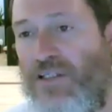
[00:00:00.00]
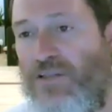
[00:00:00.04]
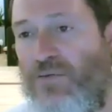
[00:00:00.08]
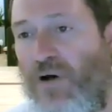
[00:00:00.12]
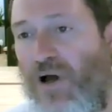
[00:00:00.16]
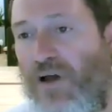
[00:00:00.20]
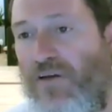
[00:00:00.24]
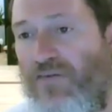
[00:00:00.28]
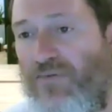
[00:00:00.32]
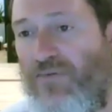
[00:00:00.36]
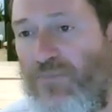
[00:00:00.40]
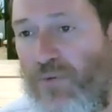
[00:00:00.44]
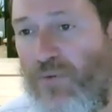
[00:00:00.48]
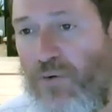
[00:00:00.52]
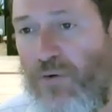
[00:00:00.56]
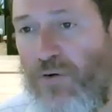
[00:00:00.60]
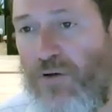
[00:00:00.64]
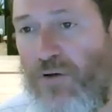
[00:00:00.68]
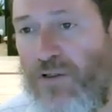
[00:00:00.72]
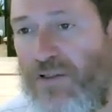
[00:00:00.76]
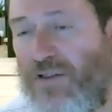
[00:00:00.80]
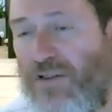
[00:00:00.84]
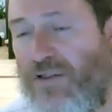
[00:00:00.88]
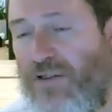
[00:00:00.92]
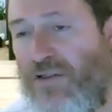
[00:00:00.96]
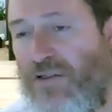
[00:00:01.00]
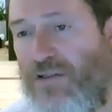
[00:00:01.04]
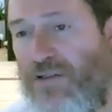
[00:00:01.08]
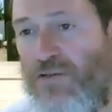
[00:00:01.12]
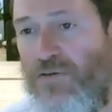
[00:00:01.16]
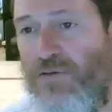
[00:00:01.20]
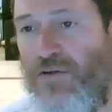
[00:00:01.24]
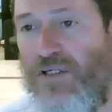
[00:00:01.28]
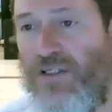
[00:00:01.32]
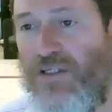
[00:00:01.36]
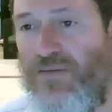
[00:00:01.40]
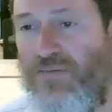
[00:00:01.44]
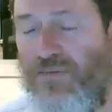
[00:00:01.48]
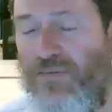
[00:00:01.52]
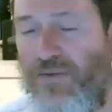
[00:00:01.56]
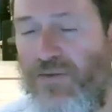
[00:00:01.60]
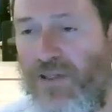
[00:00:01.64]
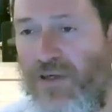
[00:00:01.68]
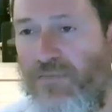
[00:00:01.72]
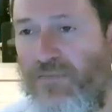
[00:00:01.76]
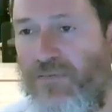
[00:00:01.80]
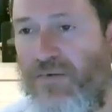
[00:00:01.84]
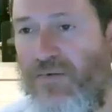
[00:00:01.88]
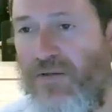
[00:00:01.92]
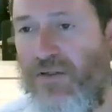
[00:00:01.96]
his wife poured drinks for
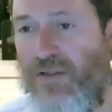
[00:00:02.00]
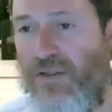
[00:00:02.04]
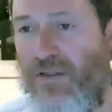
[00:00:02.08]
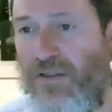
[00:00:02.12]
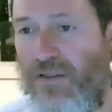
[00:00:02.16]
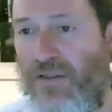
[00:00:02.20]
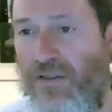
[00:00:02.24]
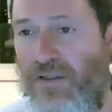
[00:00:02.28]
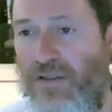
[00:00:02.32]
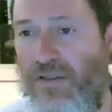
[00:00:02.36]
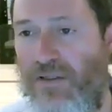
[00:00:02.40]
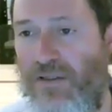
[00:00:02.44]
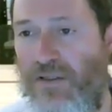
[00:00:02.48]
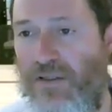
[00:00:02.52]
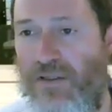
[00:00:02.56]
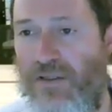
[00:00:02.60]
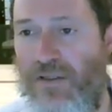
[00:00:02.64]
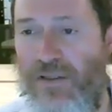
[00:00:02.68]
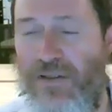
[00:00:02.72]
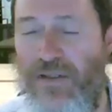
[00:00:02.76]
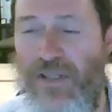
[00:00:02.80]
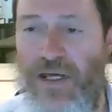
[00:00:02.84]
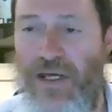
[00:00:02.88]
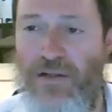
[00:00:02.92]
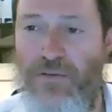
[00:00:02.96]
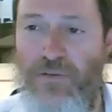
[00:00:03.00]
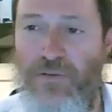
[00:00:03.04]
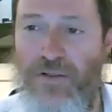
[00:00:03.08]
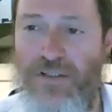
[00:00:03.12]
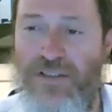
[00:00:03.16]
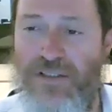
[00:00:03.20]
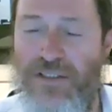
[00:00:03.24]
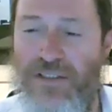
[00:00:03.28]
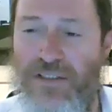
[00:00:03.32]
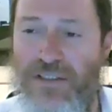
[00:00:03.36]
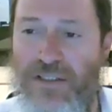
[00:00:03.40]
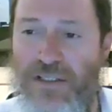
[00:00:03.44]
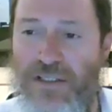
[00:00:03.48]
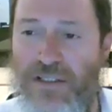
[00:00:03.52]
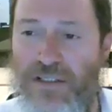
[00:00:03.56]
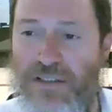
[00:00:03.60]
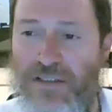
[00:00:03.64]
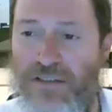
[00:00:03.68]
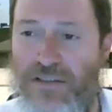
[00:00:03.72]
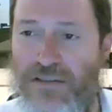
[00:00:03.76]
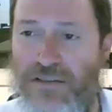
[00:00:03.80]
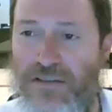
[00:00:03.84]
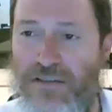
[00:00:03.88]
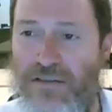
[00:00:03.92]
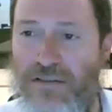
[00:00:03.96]
them, and that wasn't
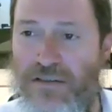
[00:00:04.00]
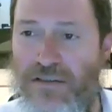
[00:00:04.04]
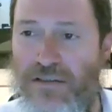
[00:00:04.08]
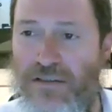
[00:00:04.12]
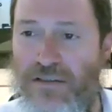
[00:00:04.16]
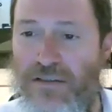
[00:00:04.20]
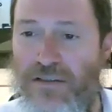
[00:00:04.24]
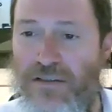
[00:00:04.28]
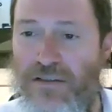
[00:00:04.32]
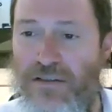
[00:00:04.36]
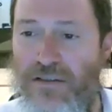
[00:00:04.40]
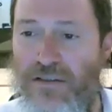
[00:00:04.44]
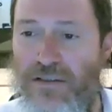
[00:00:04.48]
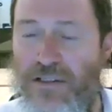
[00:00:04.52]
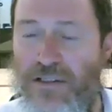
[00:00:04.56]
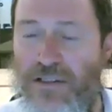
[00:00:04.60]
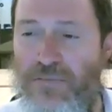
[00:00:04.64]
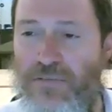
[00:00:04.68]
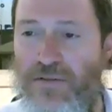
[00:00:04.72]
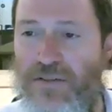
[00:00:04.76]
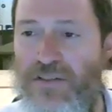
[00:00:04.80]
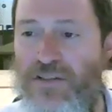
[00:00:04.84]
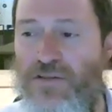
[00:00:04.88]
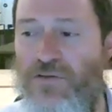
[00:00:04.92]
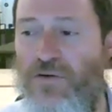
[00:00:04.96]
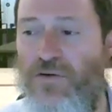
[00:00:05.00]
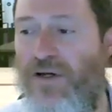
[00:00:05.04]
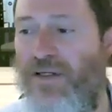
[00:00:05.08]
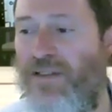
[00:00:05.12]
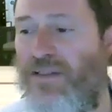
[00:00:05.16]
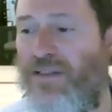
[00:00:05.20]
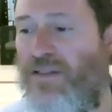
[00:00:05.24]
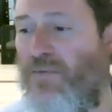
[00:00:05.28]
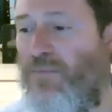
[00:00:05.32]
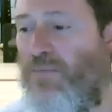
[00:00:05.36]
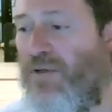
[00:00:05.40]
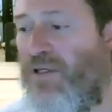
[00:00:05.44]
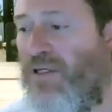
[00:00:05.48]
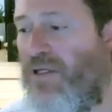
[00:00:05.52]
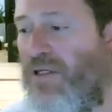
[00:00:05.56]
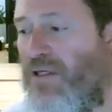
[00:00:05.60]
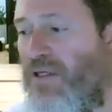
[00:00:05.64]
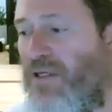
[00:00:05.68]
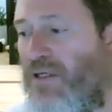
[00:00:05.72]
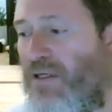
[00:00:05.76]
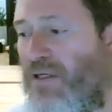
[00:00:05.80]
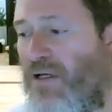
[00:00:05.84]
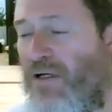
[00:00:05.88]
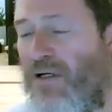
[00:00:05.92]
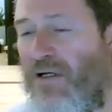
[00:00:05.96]
sneeze. He was trying to
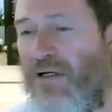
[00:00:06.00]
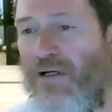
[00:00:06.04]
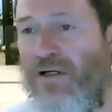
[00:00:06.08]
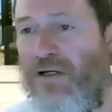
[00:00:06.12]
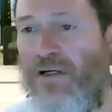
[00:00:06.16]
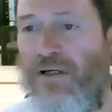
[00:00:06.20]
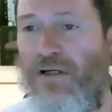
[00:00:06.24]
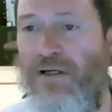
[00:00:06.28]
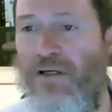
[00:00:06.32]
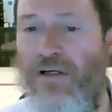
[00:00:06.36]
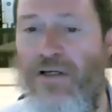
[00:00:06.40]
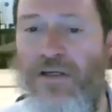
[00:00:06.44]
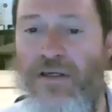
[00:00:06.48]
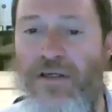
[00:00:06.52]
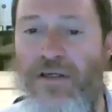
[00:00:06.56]
be, a